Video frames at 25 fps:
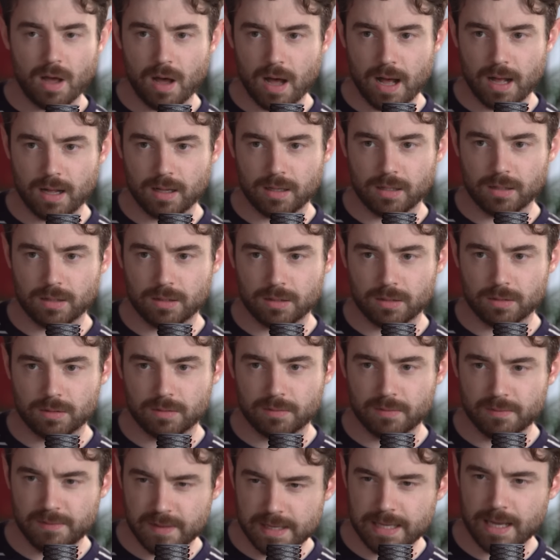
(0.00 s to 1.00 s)
I'll
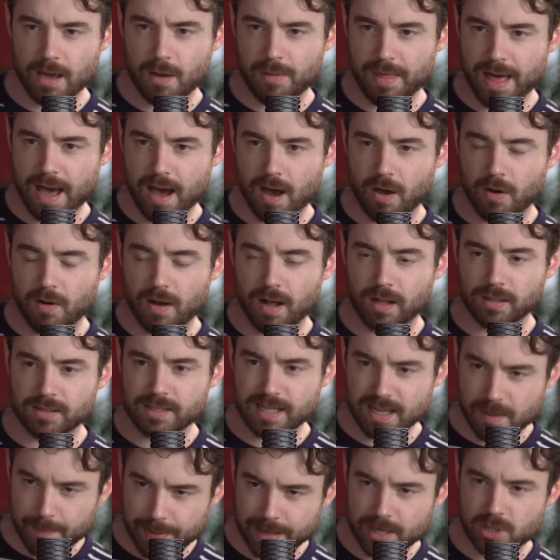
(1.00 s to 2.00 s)
video that or I'll
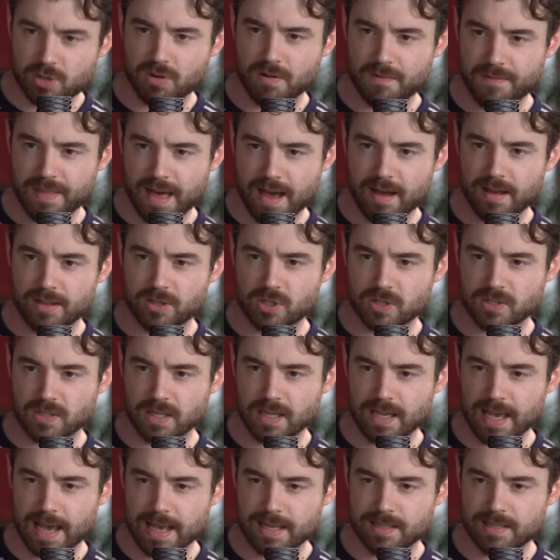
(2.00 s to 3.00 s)
take a picture of that just
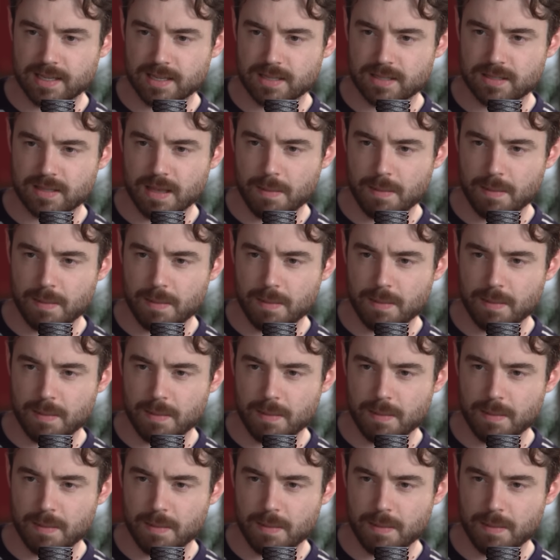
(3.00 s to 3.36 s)
in case it's